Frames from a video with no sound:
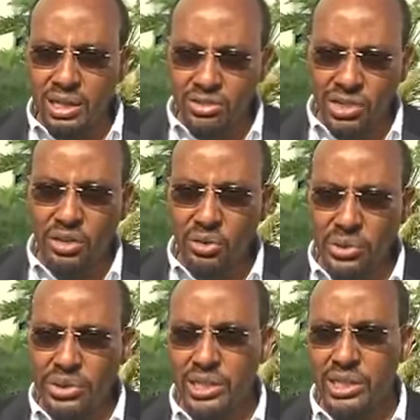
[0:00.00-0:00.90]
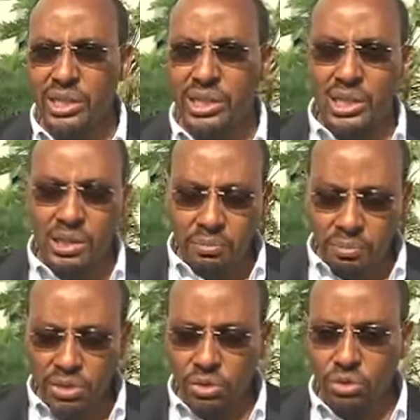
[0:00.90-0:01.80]
security,
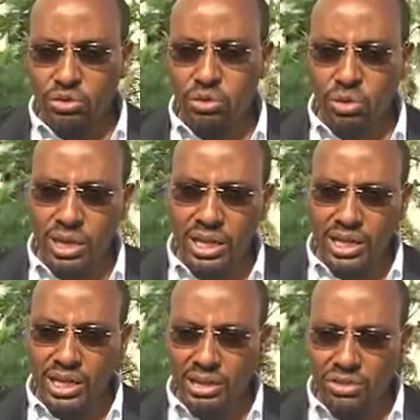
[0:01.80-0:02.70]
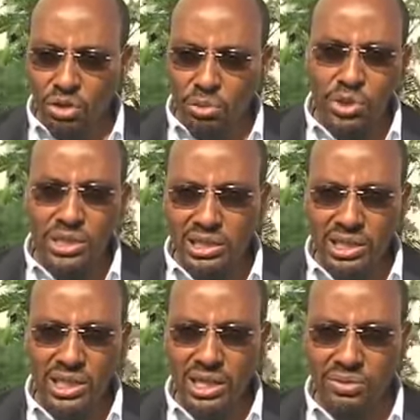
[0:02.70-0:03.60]
but also I think as communities
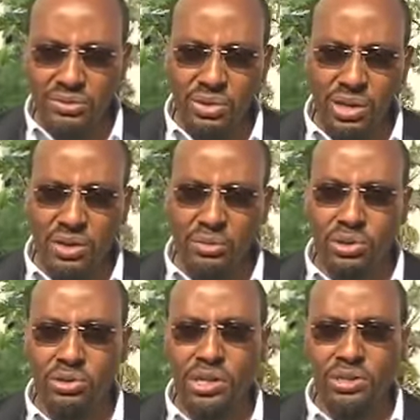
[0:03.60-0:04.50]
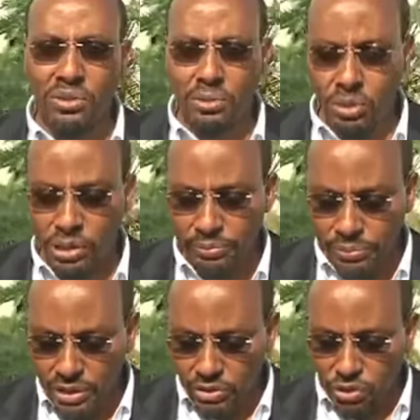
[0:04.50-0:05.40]
that live together on both sides of the border.
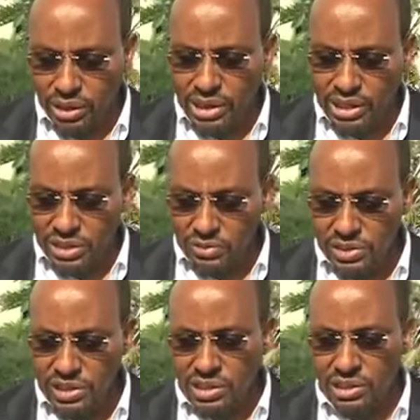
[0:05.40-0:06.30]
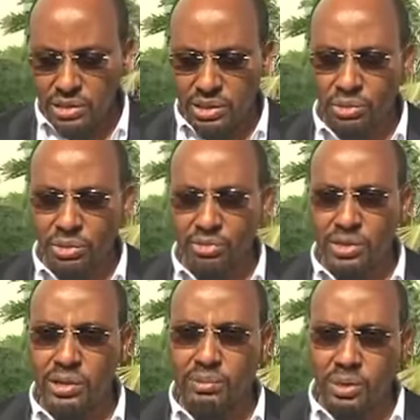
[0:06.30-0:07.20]
So I think this visit was
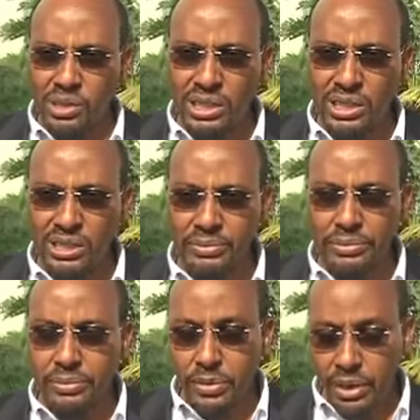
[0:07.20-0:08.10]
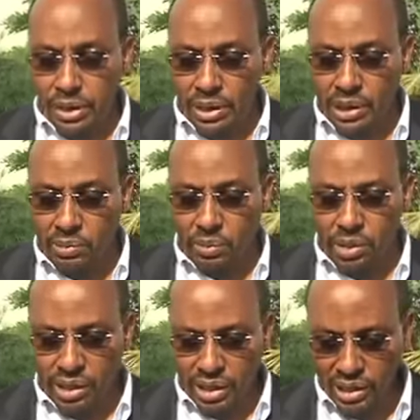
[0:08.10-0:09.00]
very important.
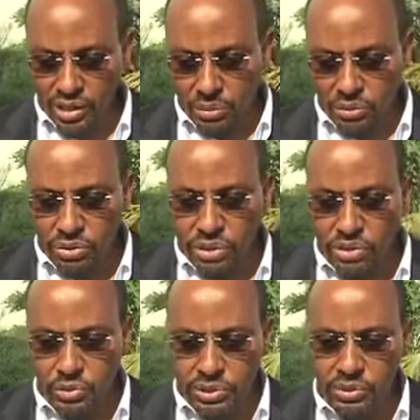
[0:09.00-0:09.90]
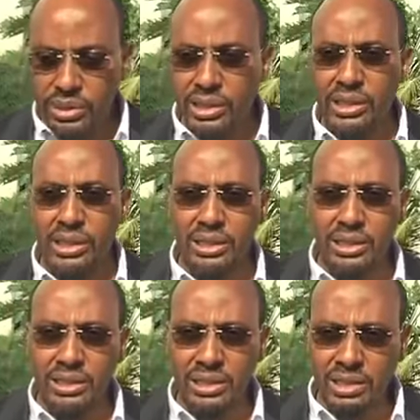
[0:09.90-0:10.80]
We had an opportunity to meet with
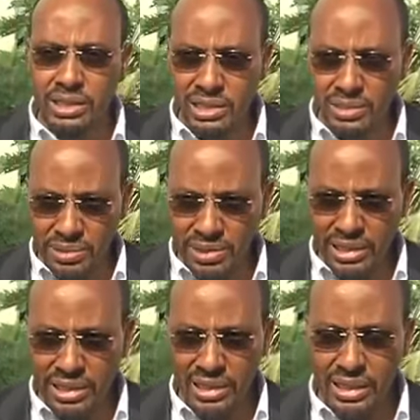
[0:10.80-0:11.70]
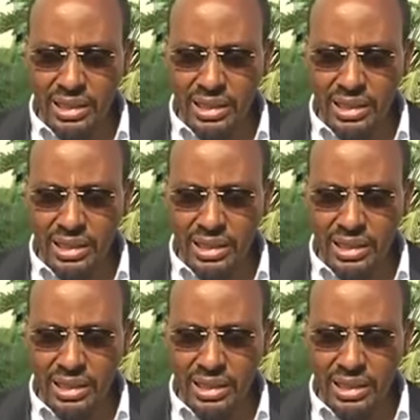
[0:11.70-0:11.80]
His Excellency the President,